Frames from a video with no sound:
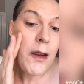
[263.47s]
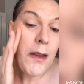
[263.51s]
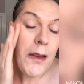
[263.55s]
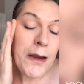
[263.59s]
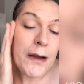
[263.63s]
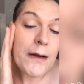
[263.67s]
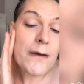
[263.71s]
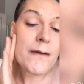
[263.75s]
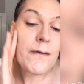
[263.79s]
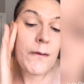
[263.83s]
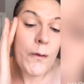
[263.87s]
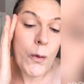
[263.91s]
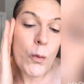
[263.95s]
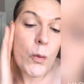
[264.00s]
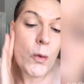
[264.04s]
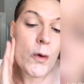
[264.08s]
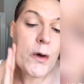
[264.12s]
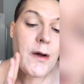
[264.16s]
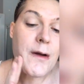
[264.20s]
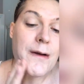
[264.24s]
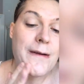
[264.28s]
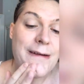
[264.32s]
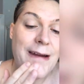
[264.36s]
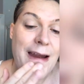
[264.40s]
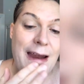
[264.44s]
This
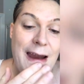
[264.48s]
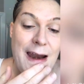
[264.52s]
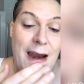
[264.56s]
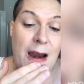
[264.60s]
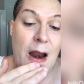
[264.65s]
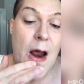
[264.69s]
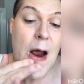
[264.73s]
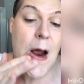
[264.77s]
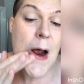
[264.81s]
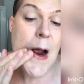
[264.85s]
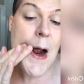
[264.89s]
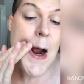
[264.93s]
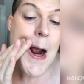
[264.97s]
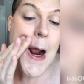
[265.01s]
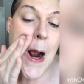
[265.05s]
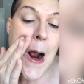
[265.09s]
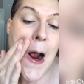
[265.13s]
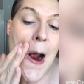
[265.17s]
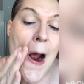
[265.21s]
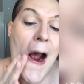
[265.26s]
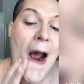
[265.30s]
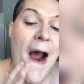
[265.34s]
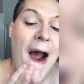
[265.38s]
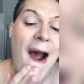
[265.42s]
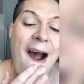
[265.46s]
works in
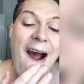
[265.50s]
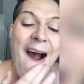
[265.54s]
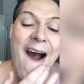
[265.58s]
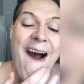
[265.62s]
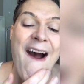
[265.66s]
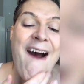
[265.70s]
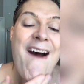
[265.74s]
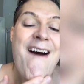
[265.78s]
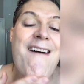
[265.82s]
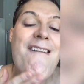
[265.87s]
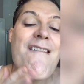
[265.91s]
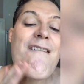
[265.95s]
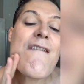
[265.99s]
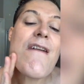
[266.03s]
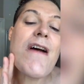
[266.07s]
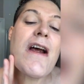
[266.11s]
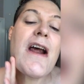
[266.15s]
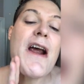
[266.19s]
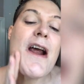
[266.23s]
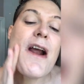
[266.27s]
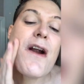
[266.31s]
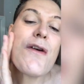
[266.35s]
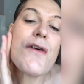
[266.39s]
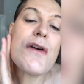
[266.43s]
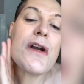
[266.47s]

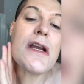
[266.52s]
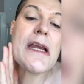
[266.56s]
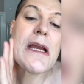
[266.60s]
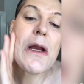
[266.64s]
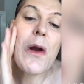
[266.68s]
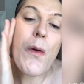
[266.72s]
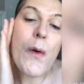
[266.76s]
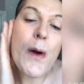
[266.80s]
very